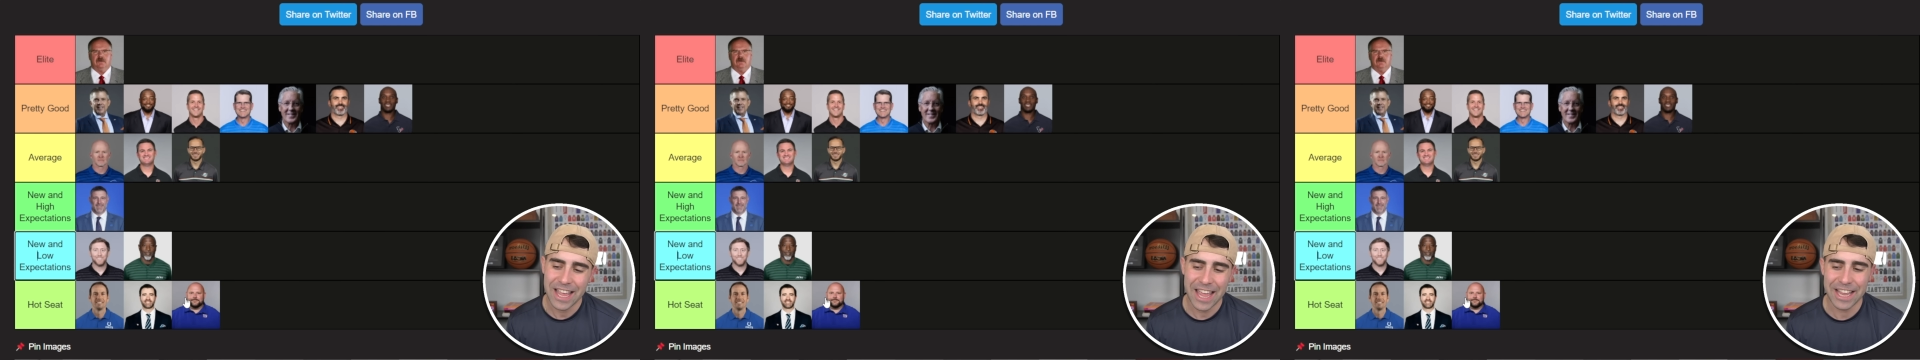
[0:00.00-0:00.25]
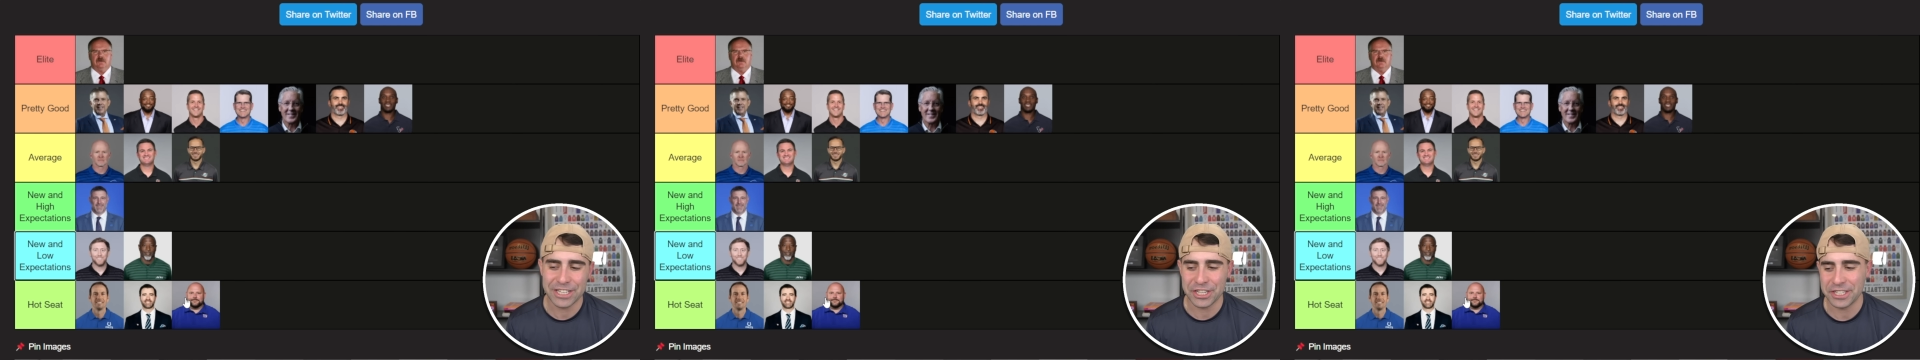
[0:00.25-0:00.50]

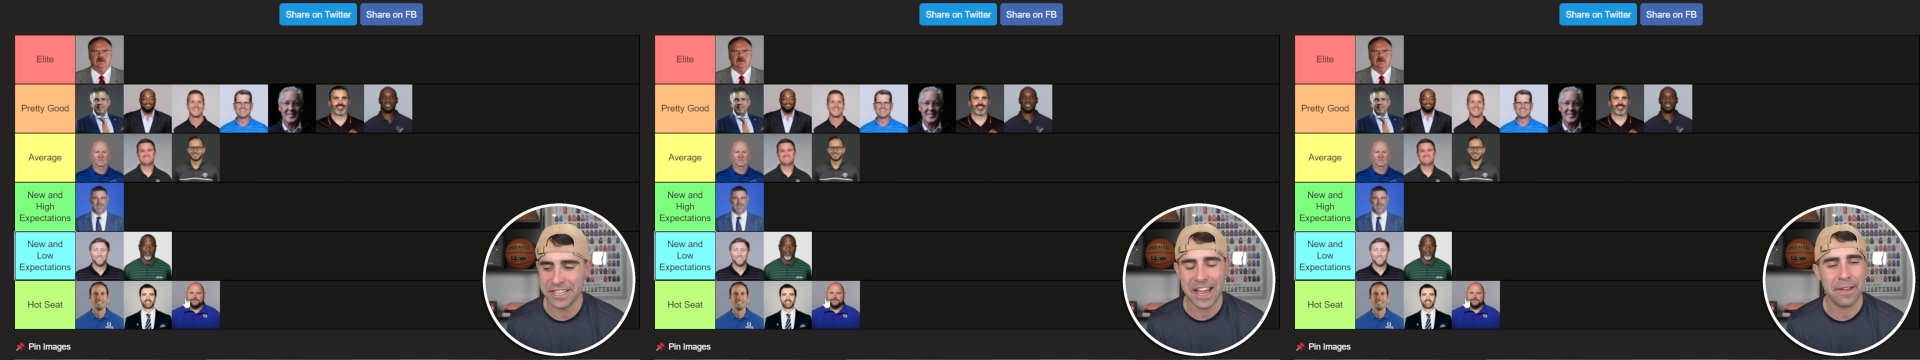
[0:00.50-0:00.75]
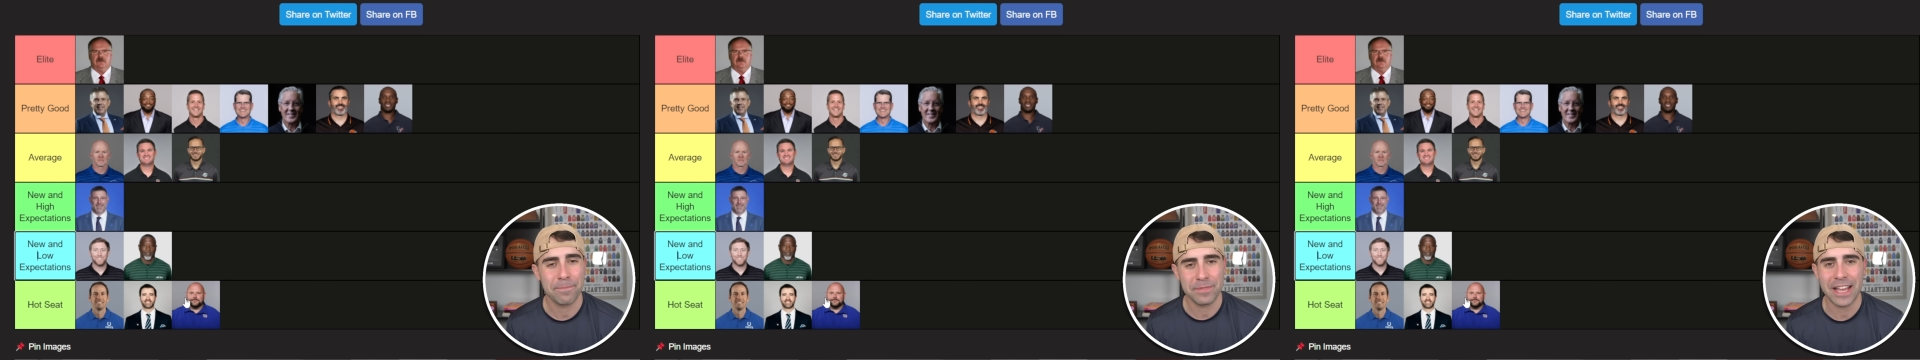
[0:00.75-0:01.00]
It's just,
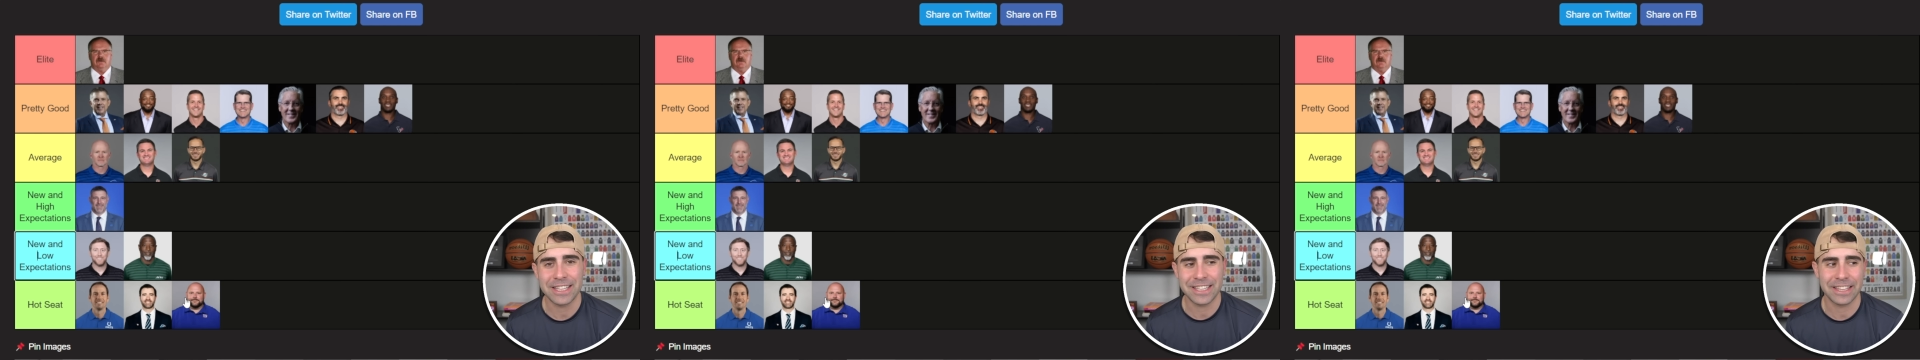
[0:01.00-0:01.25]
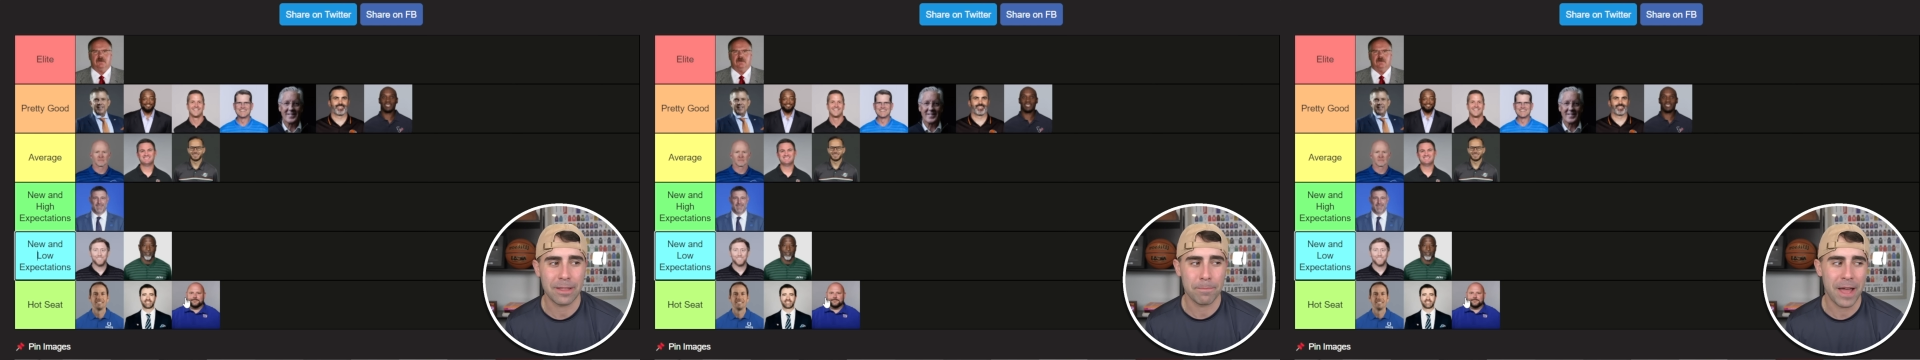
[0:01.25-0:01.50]
yeah, that
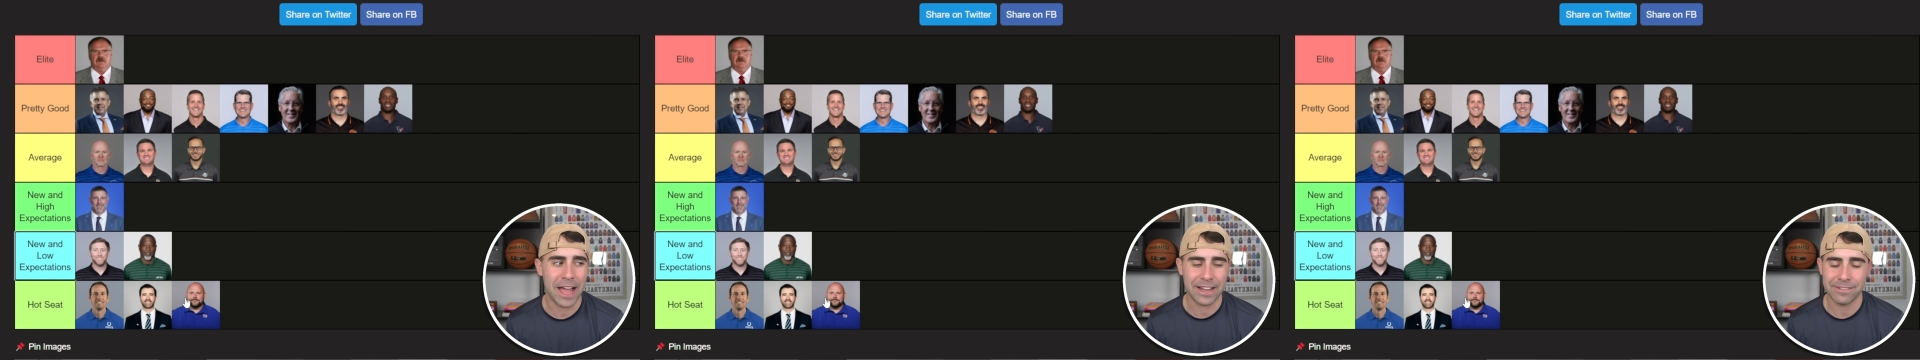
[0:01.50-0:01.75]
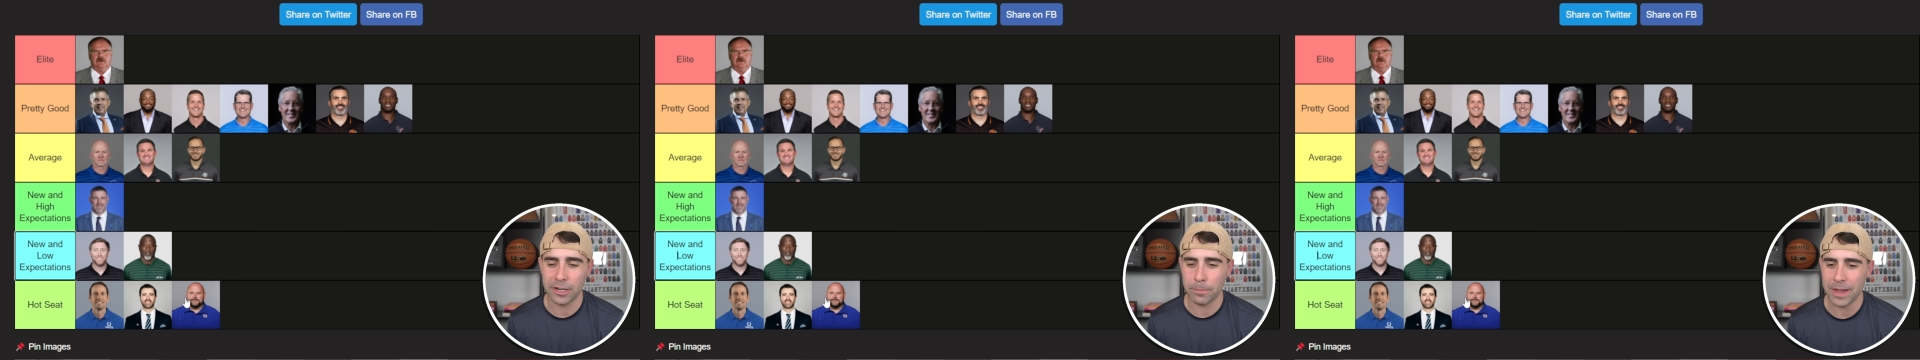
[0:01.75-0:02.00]
set them back
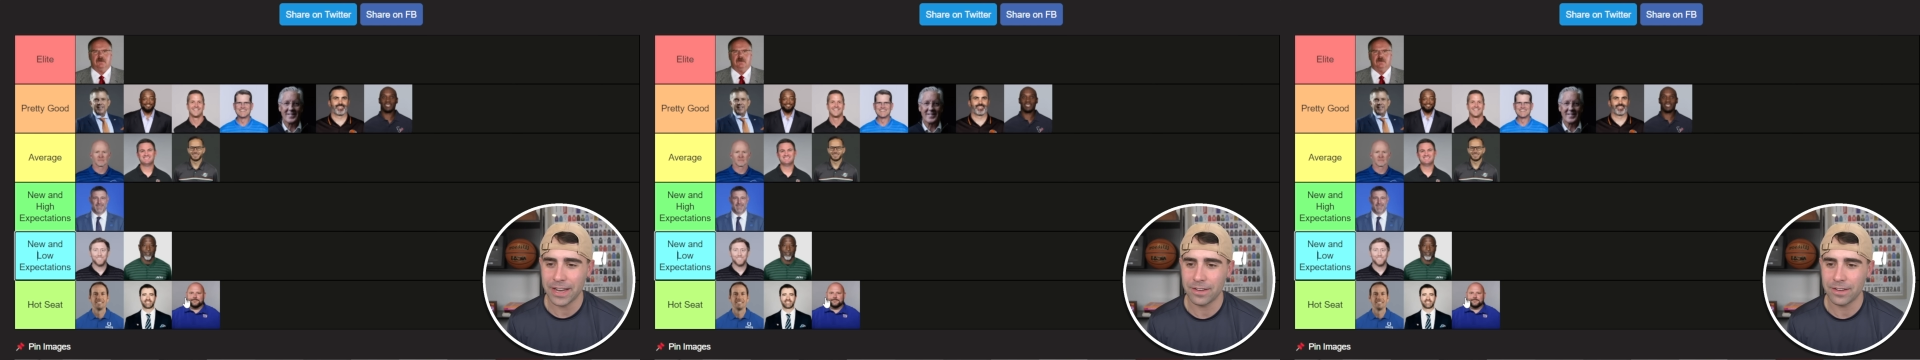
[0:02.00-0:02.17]
a little bit,